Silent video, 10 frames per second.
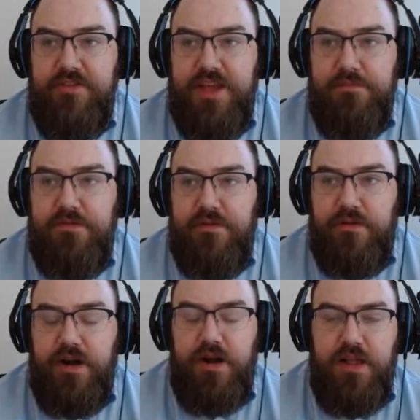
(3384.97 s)
said
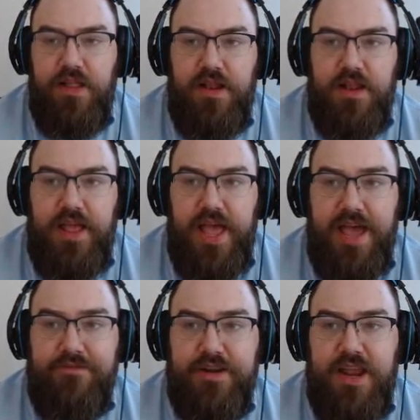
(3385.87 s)
before.
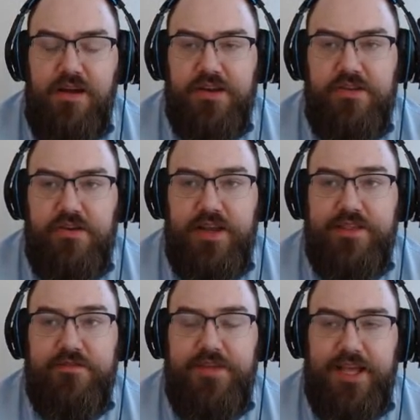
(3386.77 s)
Every character
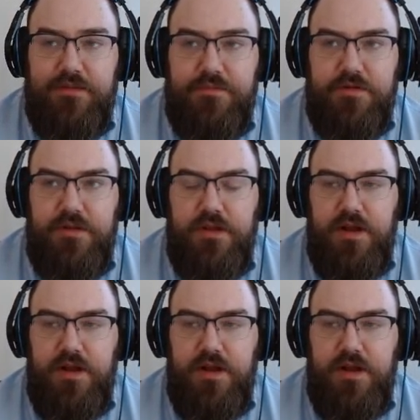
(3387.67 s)
is available,